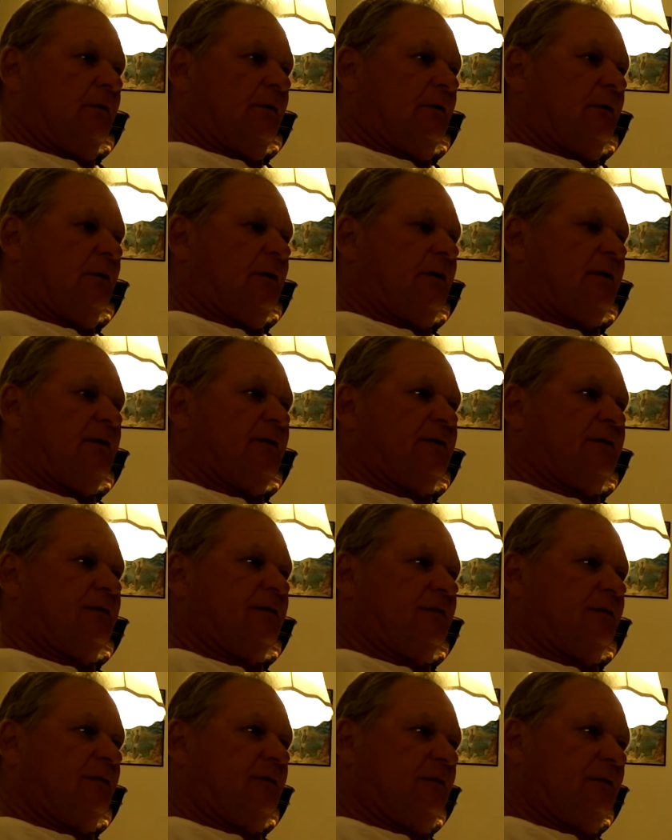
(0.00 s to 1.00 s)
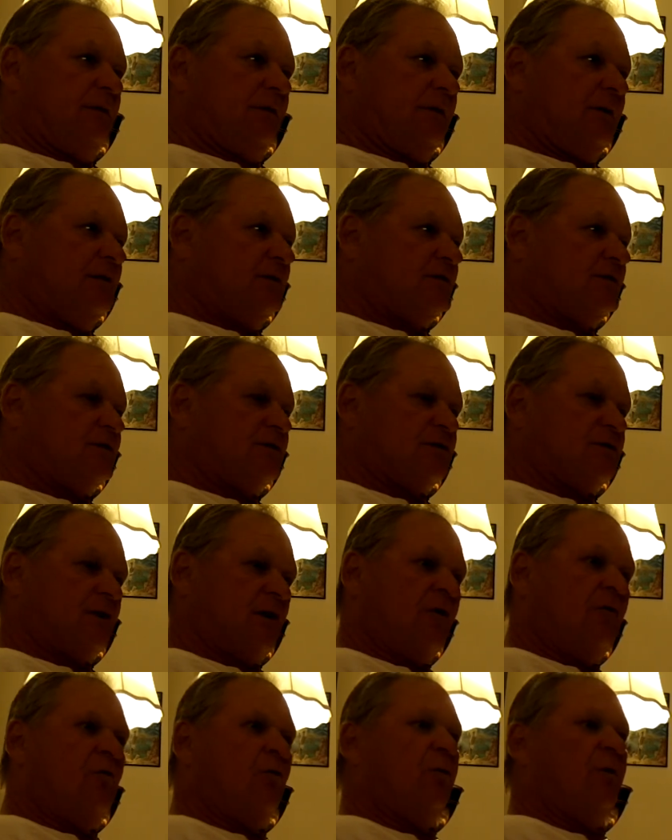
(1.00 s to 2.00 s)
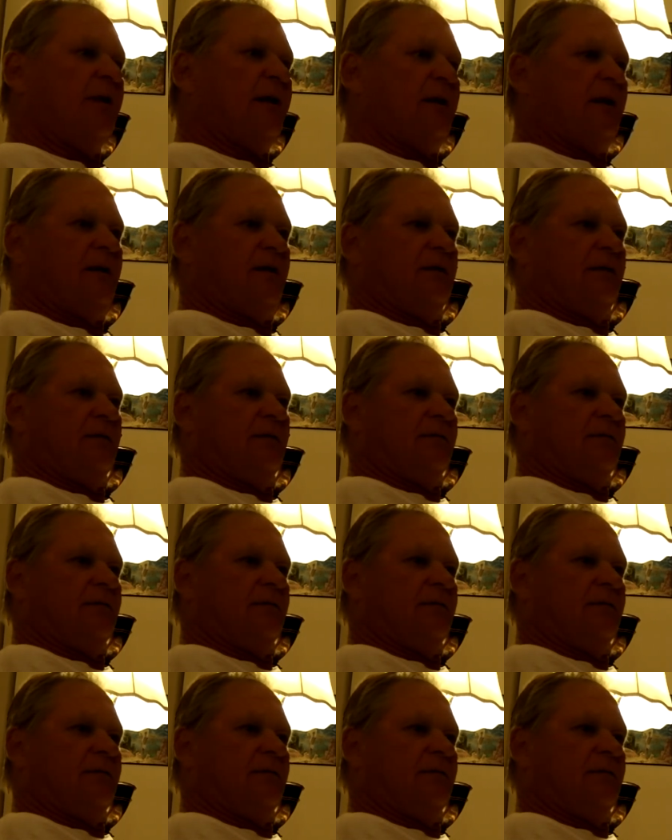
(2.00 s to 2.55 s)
He's so weak